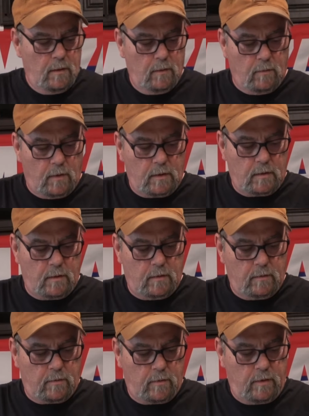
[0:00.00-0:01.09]
one, 2,
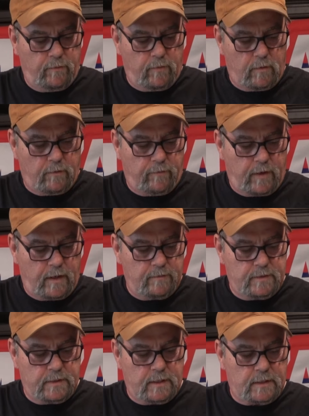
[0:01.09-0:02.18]
3, 4, 5,
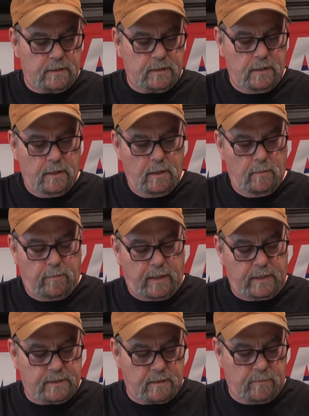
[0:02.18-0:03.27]
6
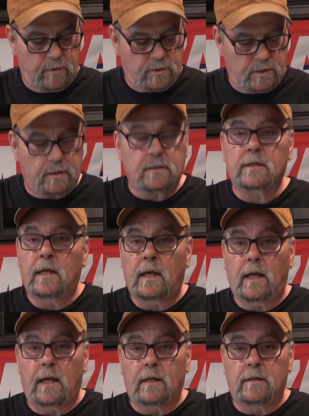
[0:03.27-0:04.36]
plastic bushings
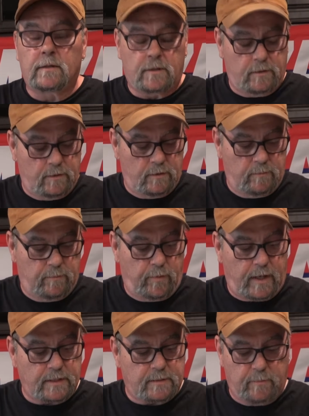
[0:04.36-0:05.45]
and 2
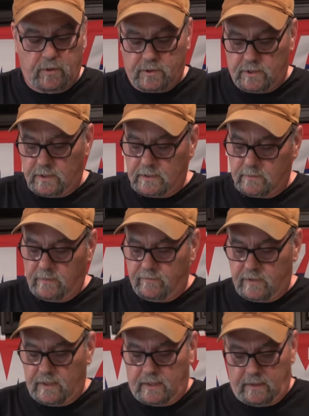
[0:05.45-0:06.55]
brass bushings we've
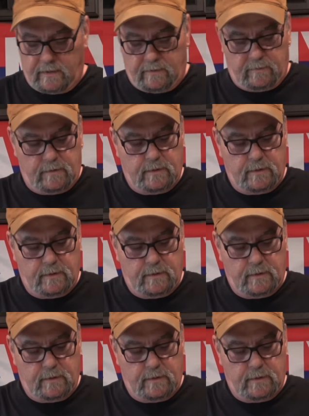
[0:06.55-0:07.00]
taken out.